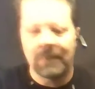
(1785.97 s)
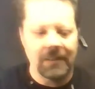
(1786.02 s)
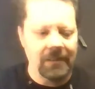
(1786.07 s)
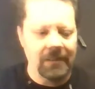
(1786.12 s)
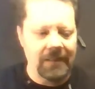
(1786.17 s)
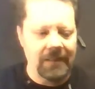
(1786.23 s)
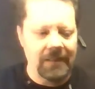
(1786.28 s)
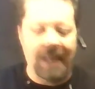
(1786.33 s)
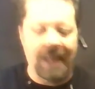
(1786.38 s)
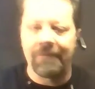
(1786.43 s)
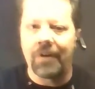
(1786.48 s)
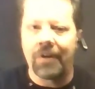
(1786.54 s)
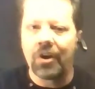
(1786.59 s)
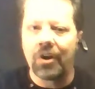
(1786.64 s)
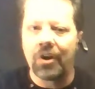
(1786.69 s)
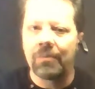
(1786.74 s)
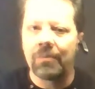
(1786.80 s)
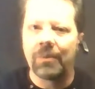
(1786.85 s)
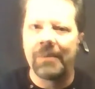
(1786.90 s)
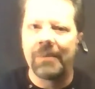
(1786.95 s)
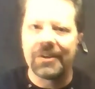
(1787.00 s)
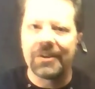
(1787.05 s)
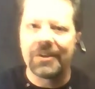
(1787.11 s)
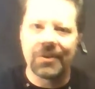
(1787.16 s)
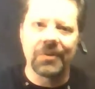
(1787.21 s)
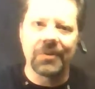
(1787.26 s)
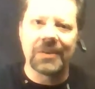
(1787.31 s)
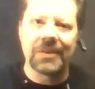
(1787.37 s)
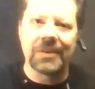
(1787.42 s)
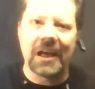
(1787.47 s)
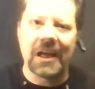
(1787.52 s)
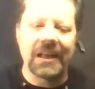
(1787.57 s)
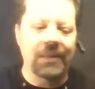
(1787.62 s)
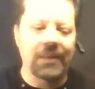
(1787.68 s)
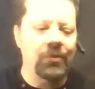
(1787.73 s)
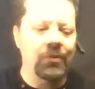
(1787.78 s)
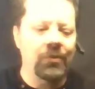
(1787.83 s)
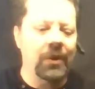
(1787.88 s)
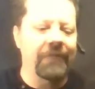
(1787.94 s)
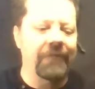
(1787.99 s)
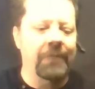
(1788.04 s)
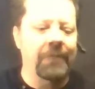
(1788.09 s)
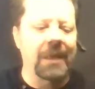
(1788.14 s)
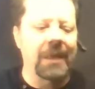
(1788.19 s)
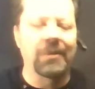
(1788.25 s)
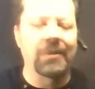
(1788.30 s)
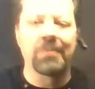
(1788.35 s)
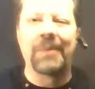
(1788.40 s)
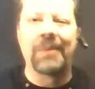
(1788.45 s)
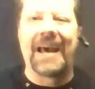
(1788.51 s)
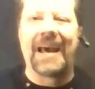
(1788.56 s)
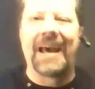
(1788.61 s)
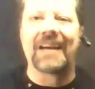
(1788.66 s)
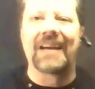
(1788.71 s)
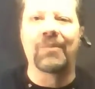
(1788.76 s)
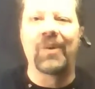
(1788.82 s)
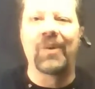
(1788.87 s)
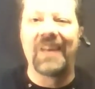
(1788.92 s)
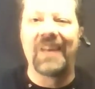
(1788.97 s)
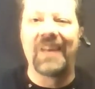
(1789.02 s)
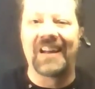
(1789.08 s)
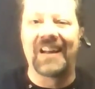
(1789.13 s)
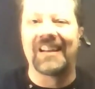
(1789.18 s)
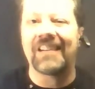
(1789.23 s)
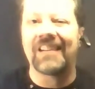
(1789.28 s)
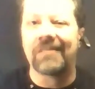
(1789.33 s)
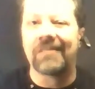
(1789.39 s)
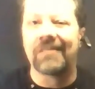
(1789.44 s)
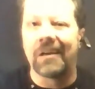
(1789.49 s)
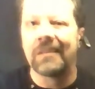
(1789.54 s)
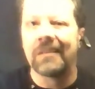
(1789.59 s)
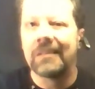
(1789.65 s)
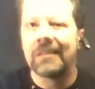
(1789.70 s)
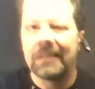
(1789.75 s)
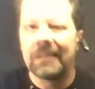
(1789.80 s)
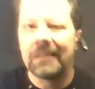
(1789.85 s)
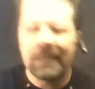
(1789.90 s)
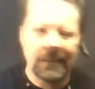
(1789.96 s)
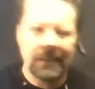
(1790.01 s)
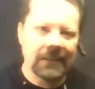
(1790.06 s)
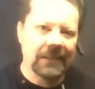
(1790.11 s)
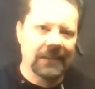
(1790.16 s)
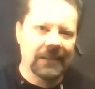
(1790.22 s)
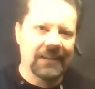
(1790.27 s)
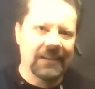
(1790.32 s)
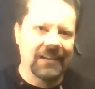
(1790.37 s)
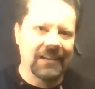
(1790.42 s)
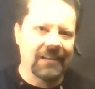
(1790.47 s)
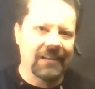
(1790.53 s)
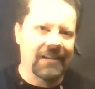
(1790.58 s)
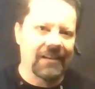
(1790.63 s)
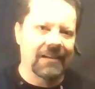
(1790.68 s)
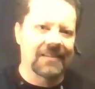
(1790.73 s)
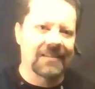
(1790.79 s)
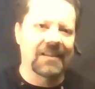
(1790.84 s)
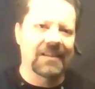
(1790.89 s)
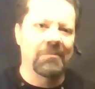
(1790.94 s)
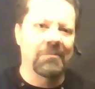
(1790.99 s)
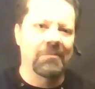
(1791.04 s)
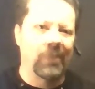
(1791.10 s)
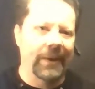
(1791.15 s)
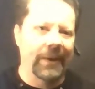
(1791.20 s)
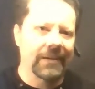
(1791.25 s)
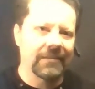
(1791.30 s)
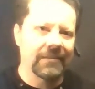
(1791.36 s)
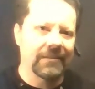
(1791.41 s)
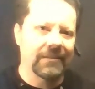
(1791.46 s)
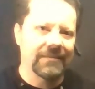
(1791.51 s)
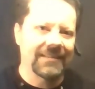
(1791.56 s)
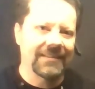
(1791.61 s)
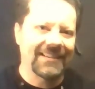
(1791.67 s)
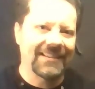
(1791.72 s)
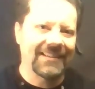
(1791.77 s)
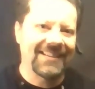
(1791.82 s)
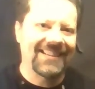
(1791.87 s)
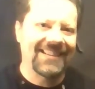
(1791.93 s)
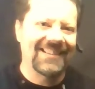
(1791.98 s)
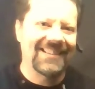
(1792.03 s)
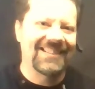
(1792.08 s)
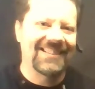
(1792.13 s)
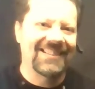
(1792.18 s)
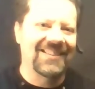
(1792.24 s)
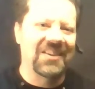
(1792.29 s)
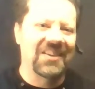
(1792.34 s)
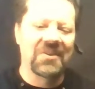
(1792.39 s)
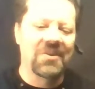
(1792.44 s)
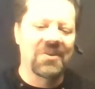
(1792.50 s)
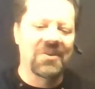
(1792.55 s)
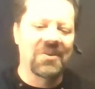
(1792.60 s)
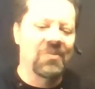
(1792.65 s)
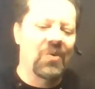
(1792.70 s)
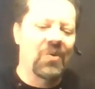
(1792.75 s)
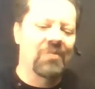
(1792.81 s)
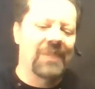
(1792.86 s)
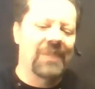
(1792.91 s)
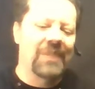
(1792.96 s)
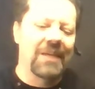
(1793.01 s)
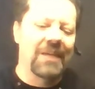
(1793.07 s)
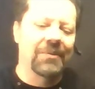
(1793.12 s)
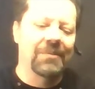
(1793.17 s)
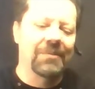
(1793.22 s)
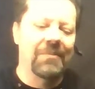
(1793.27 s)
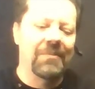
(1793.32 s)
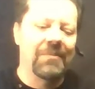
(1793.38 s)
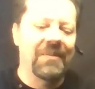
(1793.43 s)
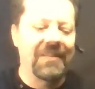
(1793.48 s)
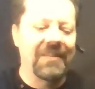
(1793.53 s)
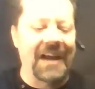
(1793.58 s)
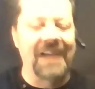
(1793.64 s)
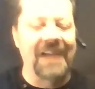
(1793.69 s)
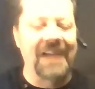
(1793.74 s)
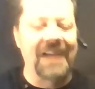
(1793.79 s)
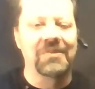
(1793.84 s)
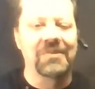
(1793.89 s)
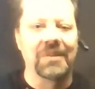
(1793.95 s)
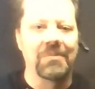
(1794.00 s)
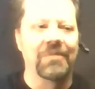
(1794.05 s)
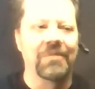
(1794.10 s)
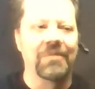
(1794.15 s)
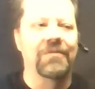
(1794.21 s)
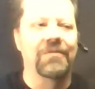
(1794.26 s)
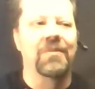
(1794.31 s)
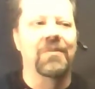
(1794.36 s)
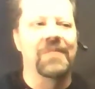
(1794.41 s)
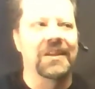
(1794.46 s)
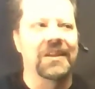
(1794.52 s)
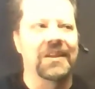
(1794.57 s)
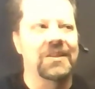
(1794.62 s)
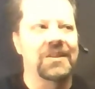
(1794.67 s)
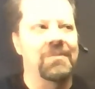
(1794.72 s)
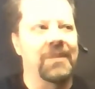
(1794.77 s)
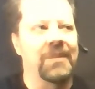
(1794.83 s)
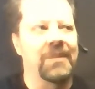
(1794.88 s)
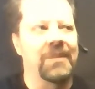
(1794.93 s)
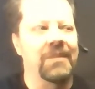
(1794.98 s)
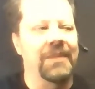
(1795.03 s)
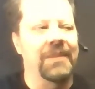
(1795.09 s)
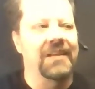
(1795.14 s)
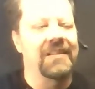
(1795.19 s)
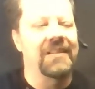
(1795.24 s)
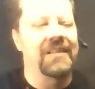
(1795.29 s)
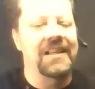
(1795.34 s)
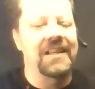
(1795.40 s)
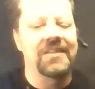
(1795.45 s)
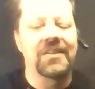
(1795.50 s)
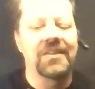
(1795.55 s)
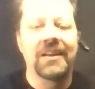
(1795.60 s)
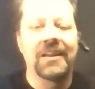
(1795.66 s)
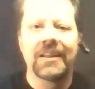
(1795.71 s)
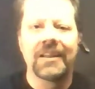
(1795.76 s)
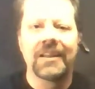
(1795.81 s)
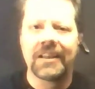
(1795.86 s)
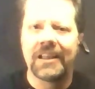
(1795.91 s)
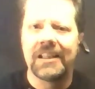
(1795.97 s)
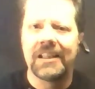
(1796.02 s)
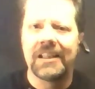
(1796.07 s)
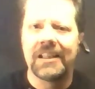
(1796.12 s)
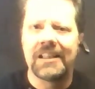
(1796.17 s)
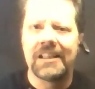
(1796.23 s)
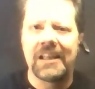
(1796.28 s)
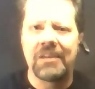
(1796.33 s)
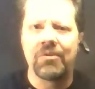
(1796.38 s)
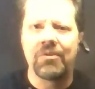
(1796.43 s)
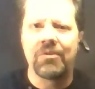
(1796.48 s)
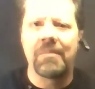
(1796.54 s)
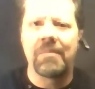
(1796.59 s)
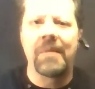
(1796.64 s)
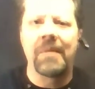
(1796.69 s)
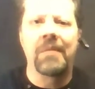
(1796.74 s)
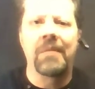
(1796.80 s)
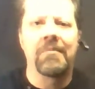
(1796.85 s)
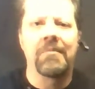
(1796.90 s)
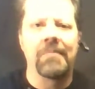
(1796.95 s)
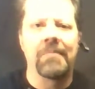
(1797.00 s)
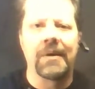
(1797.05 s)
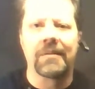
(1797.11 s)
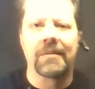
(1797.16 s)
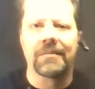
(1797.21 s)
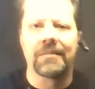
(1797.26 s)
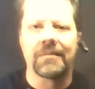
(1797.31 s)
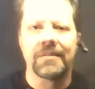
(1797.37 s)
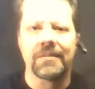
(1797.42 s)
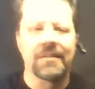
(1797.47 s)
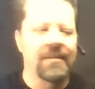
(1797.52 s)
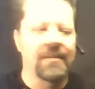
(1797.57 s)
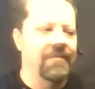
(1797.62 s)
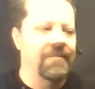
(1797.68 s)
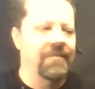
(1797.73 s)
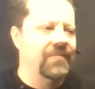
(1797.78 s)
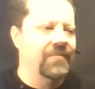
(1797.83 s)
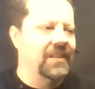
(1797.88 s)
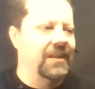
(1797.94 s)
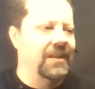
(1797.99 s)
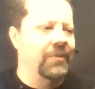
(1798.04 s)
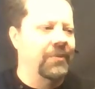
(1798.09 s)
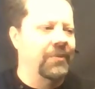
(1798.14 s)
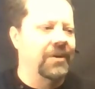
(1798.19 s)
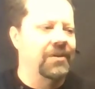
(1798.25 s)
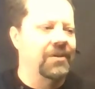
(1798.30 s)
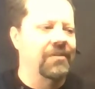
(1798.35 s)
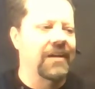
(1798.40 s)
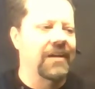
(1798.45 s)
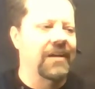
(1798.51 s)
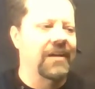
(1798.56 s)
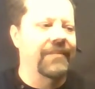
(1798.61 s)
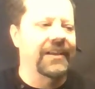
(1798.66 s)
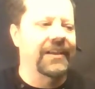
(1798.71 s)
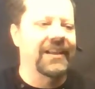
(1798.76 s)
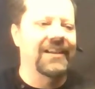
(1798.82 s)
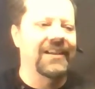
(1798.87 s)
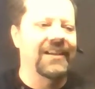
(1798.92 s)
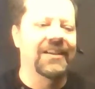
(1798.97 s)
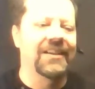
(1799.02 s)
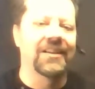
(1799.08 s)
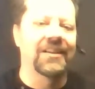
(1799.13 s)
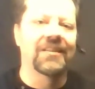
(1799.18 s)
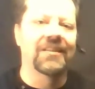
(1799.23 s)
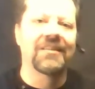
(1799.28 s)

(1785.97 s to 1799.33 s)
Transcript: That volume will be so tiny, you won't even be able to pack an electron into there at some point. So you won't be able to actually perform the experiment. These continuum models that we are deriving here,